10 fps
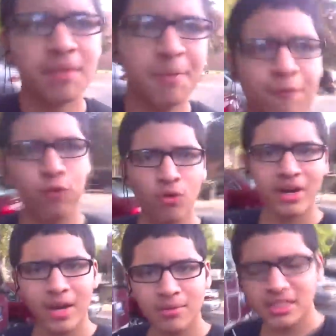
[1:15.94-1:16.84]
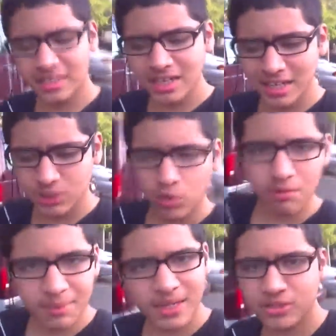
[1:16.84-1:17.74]
before I would I did like
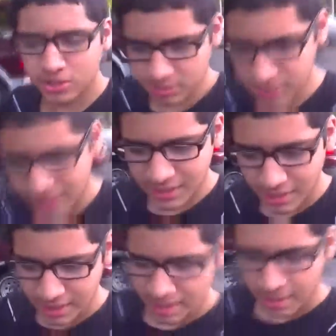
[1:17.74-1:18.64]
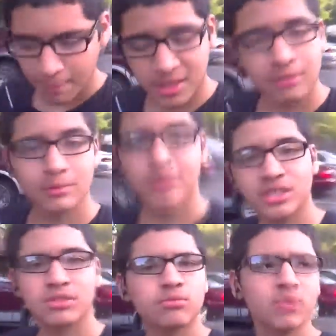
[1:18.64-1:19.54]
12 minutes or something, but that was
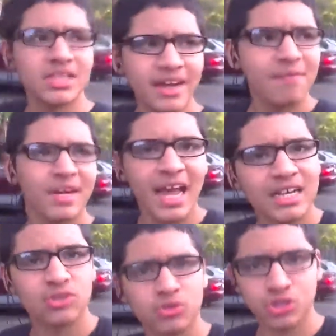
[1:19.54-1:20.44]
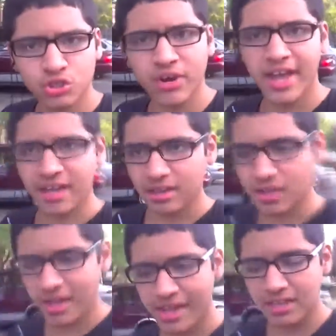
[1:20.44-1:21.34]
because we didn't have an actual track.
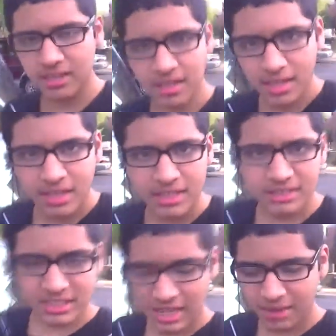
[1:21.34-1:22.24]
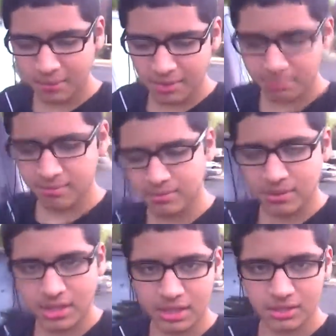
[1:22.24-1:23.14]
I this time in
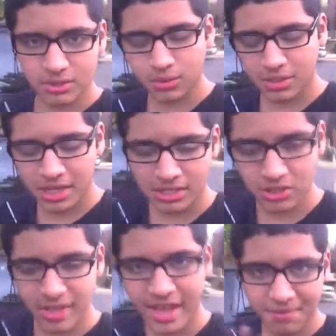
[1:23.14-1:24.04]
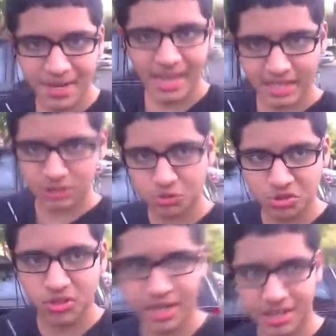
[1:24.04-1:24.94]
the high school they actually have an actual
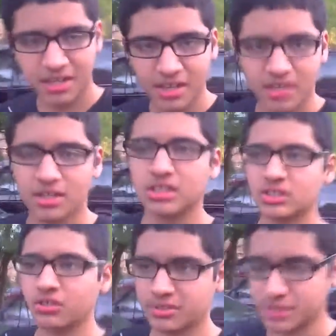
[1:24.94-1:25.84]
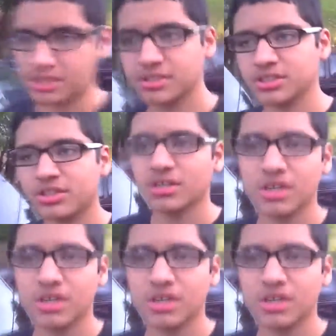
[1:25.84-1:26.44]
track, so it was easier